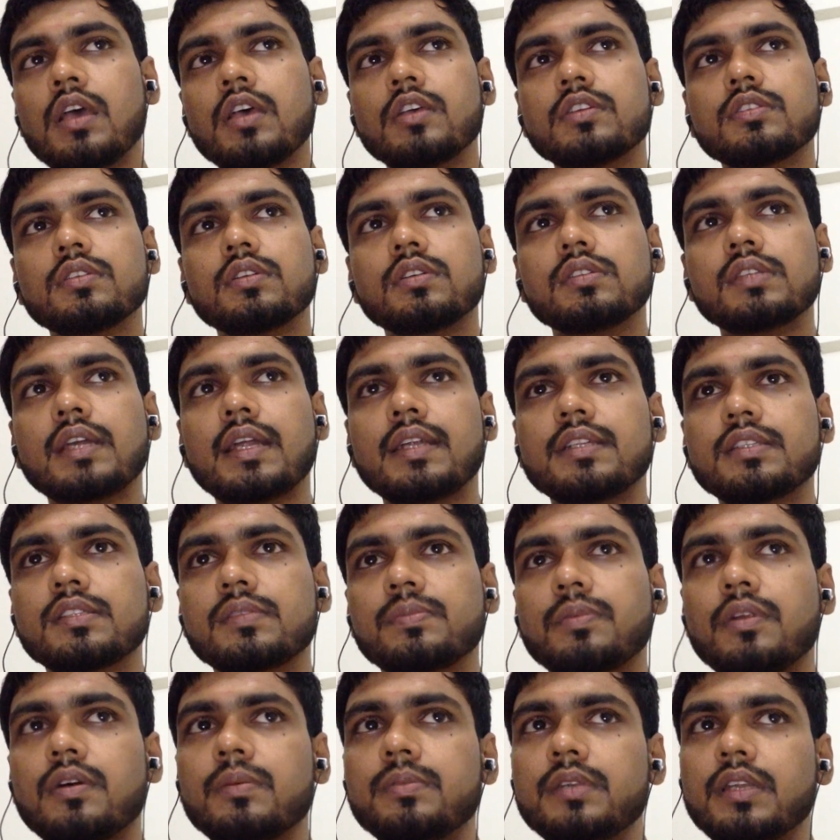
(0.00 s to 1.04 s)
So that's
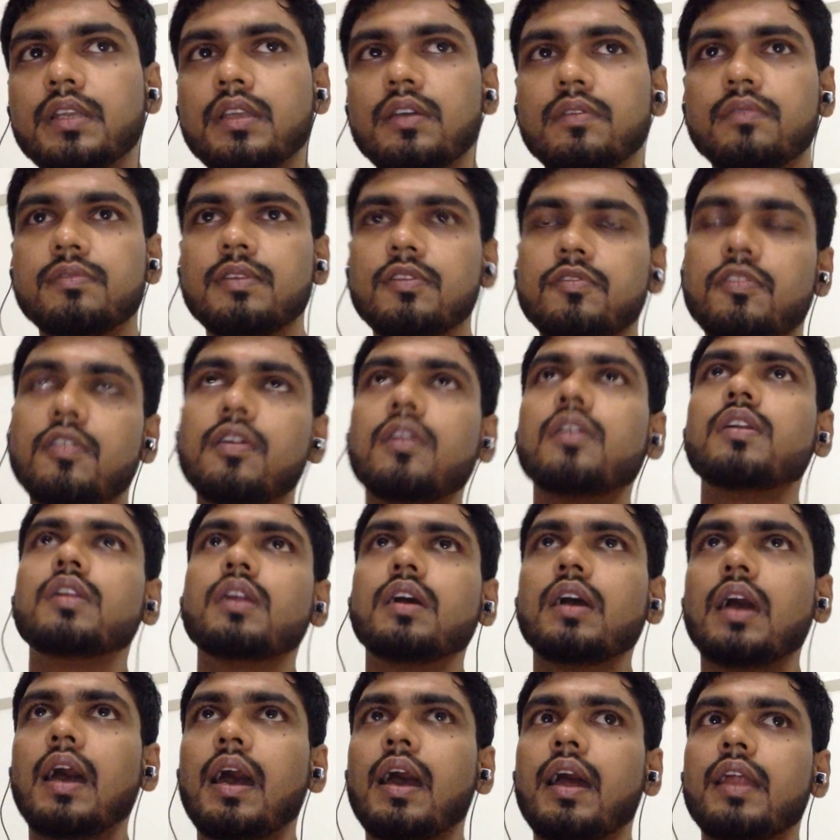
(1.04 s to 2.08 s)
probability of default.
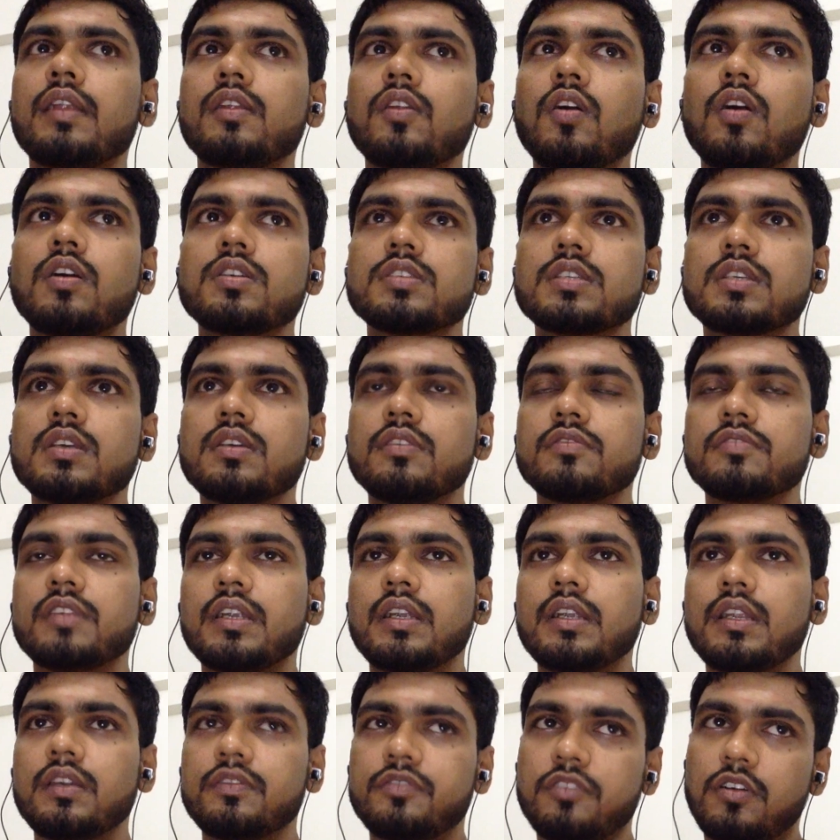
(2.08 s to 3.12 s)
And loss
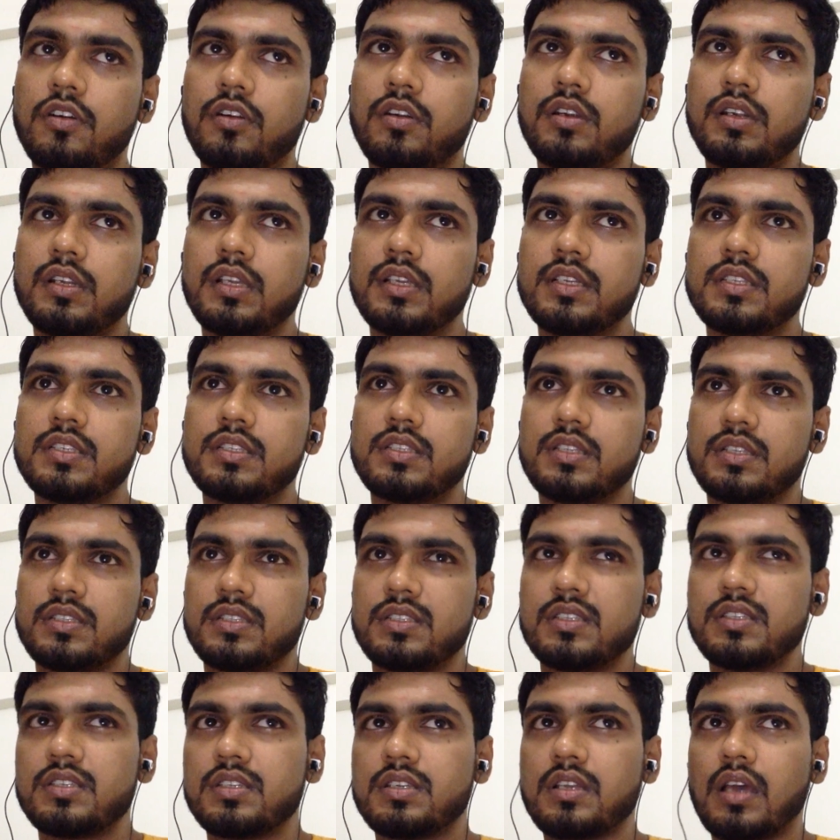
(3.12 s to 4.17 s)
given default is
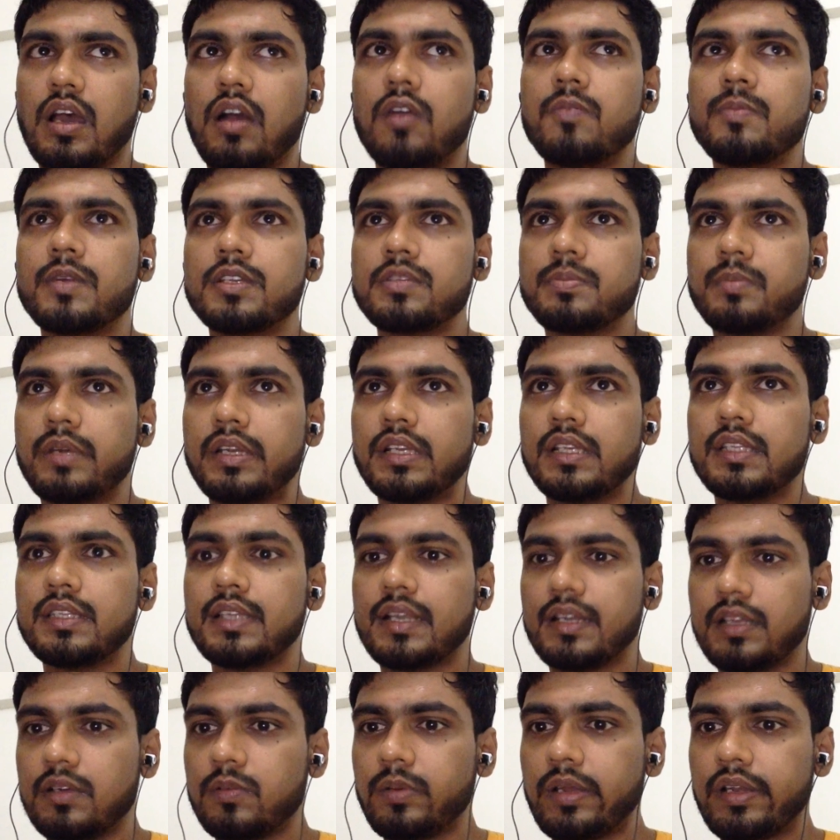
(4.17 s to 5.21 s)
just how much money
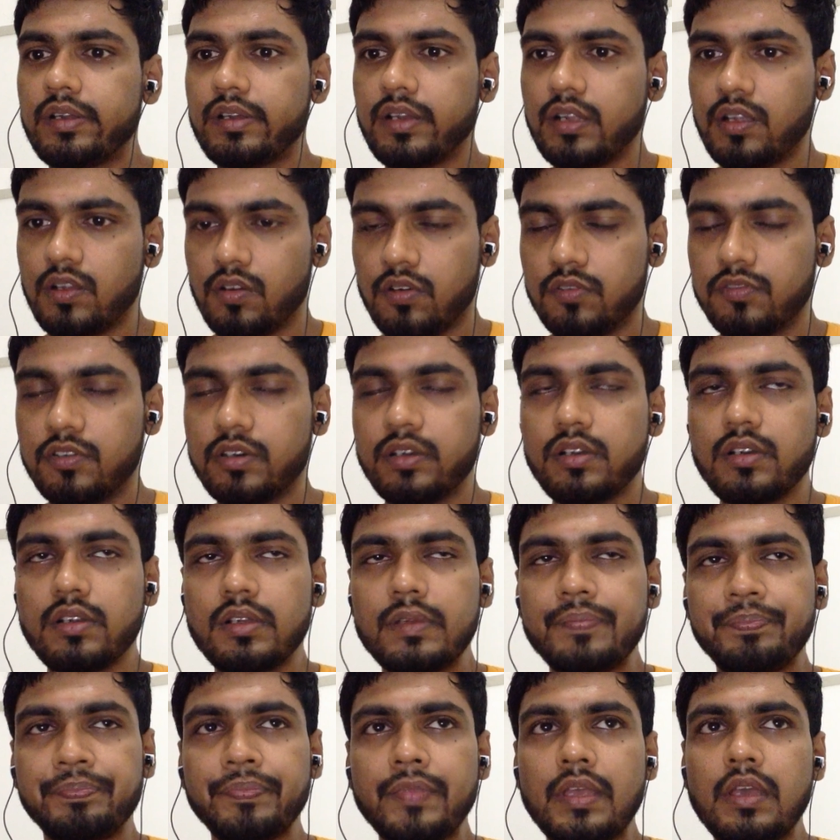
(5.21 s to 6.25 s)
that you can recover
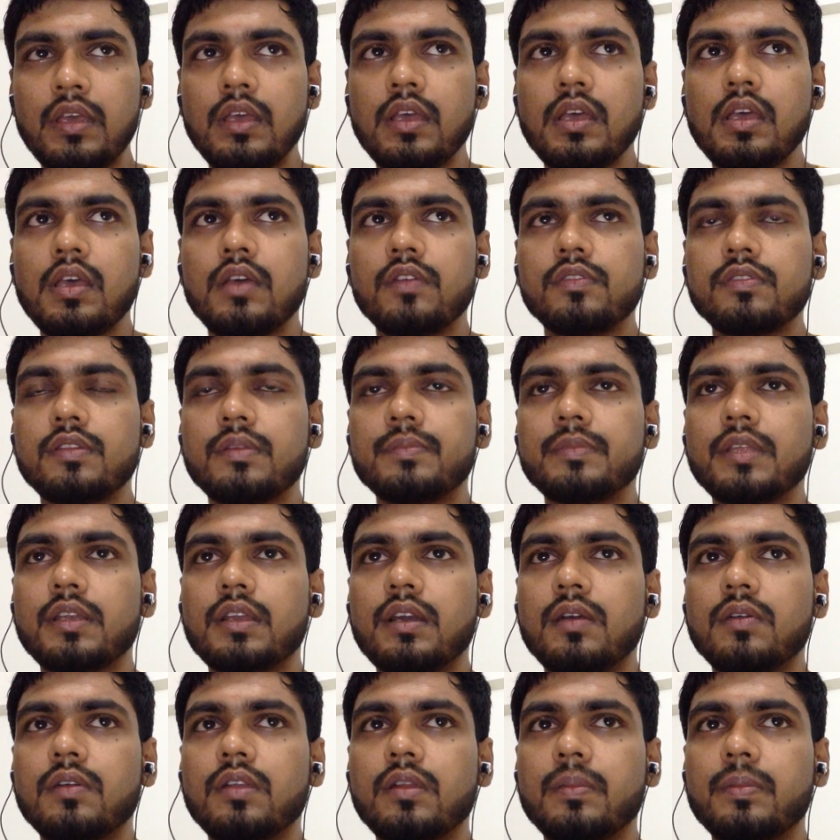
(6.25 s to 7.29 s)
from the
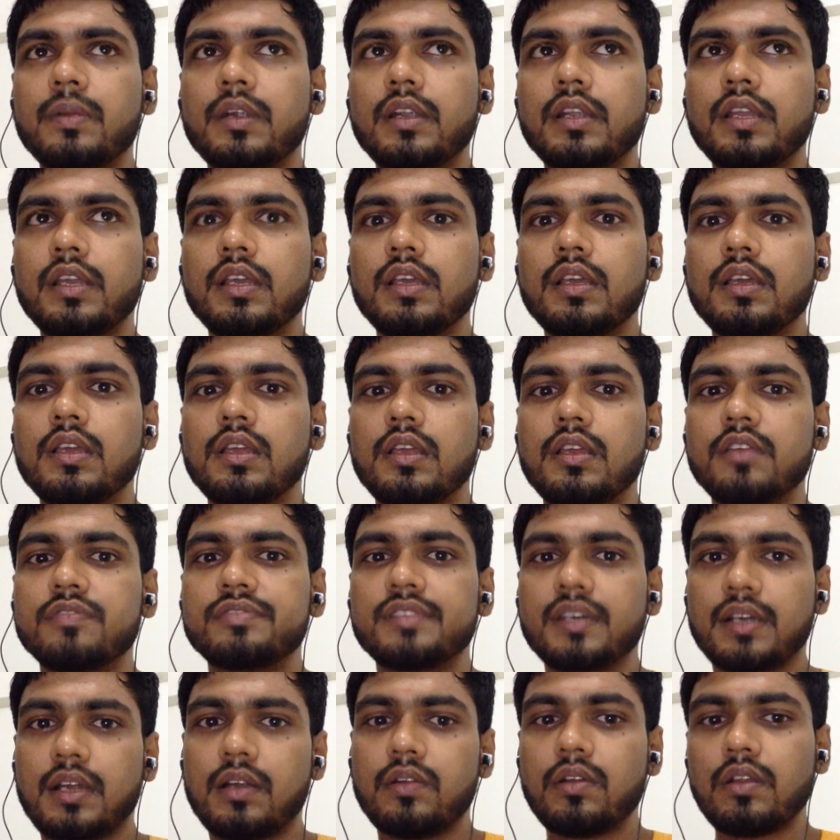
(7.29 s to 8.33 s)
counterparty if
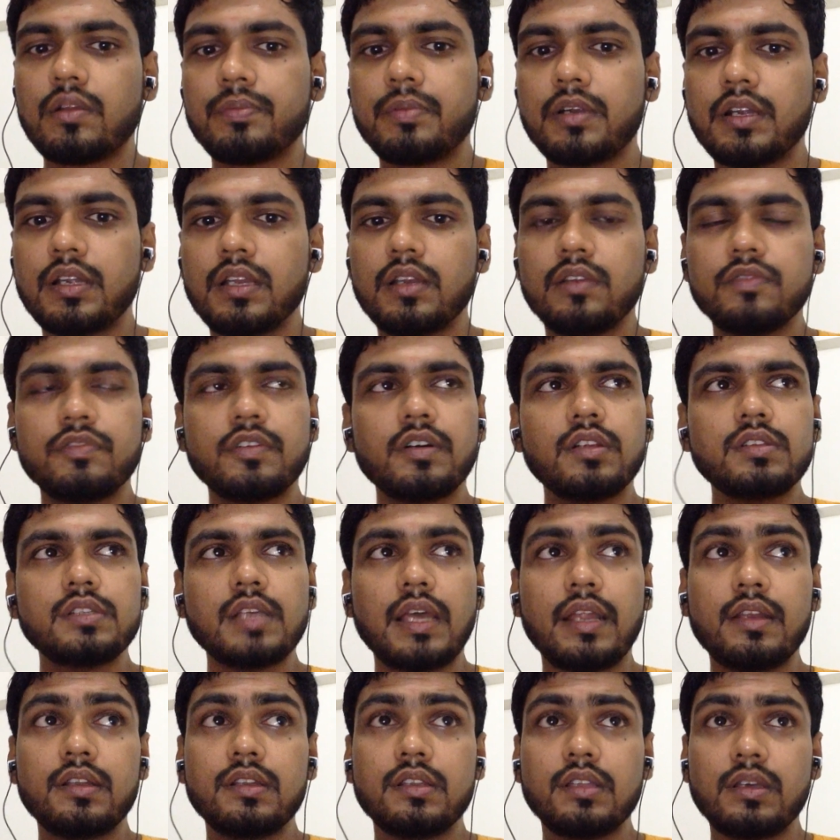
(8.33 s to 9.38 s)
the counterparty defaults.
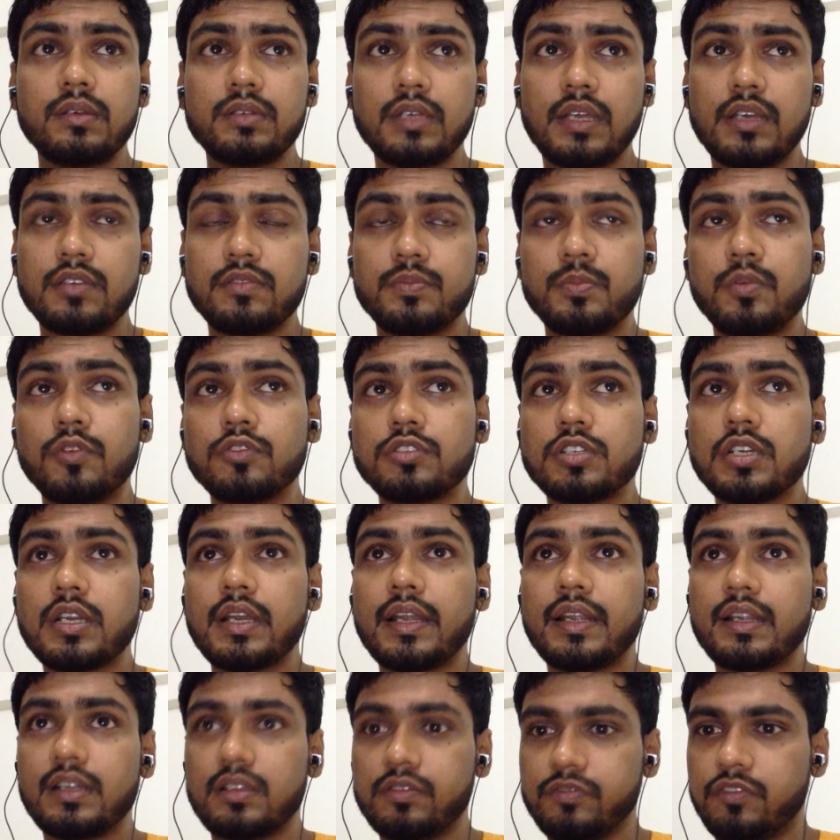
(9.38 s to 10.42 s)
And the exposure
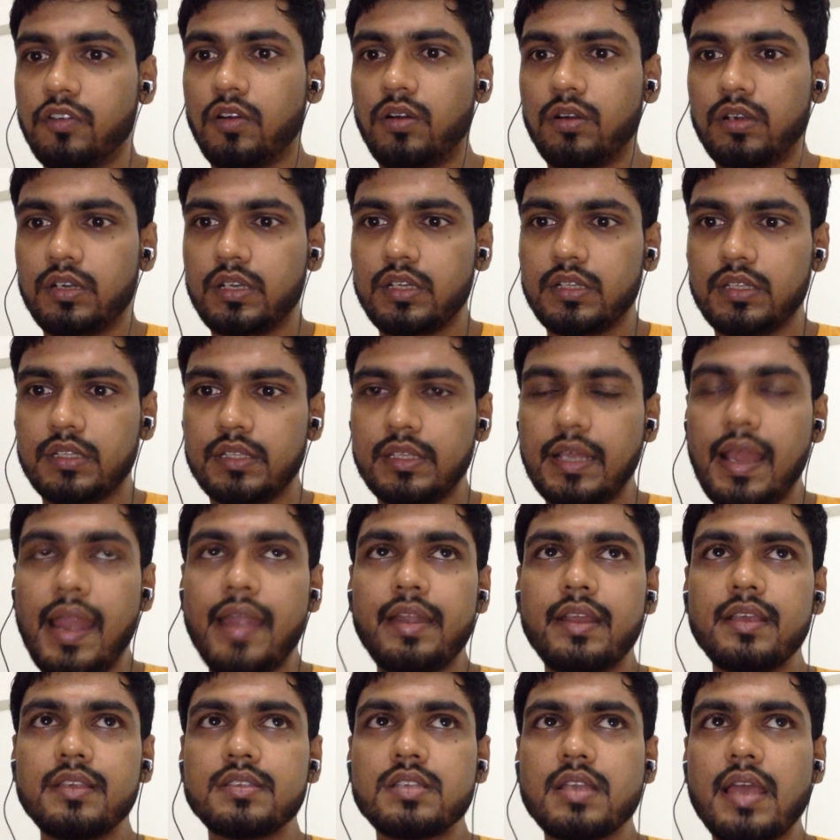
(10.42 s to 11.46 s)
at default,
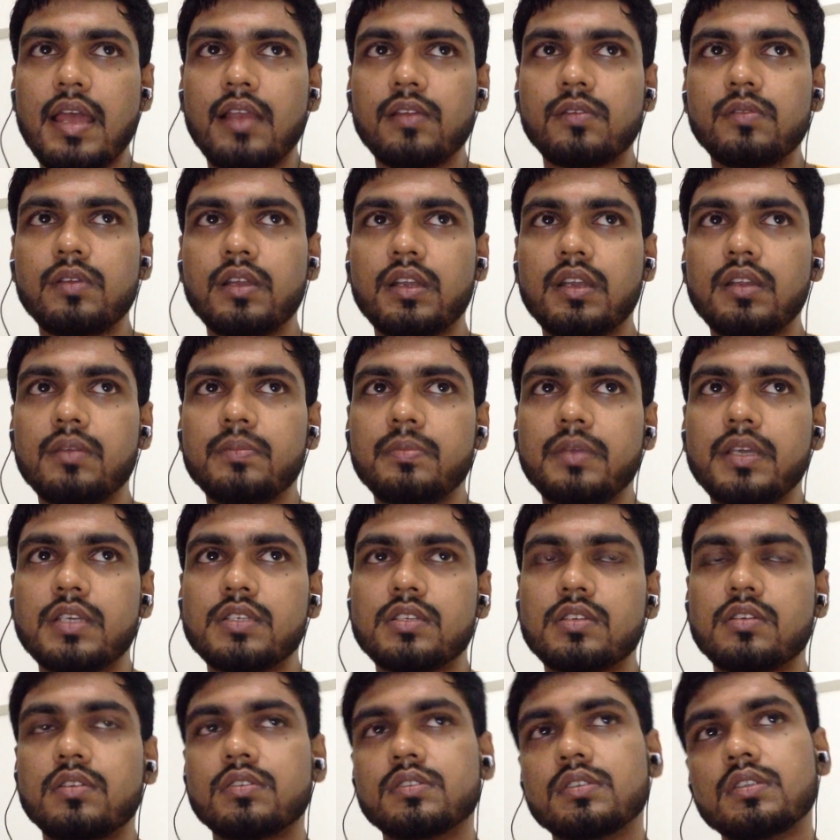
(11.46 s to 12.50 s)
that is calculated
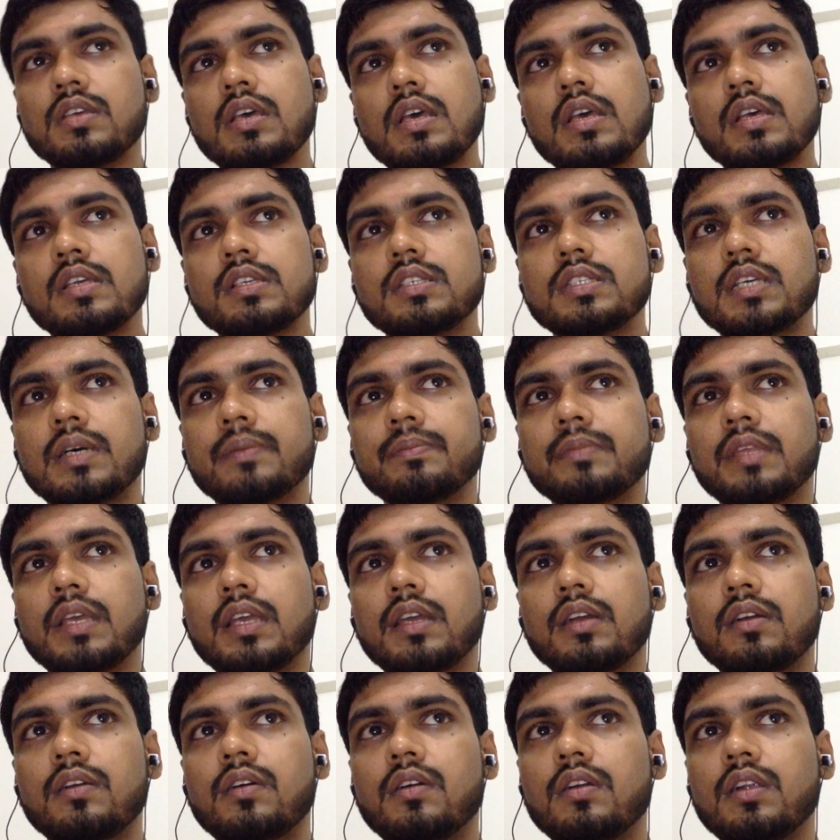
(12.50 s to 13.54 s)
based on
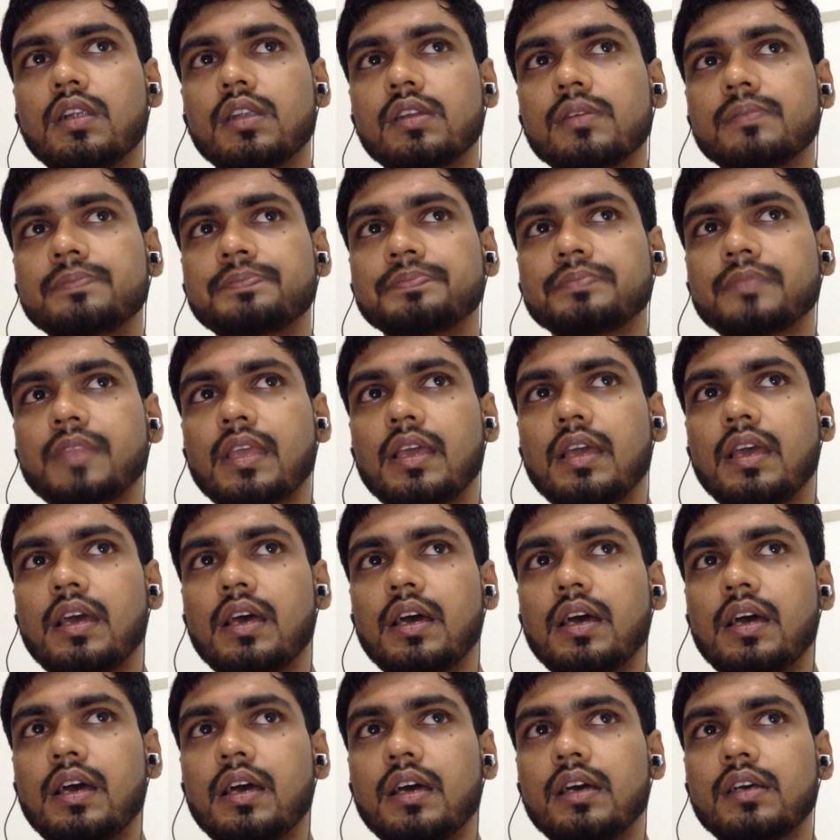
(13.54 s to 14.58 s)
something called
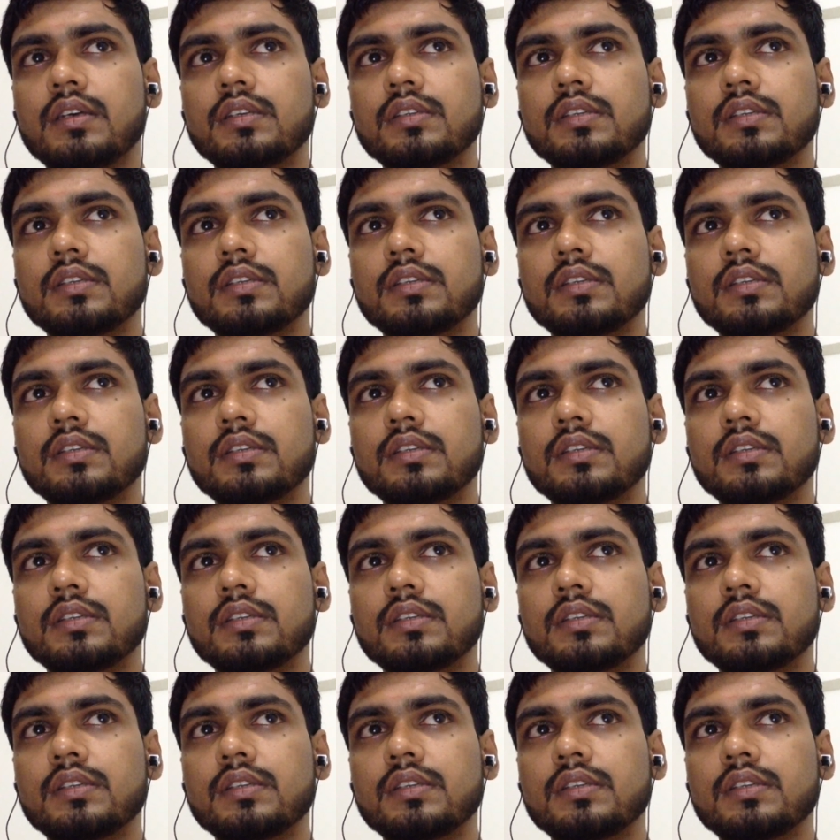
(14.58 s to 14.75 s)
uh,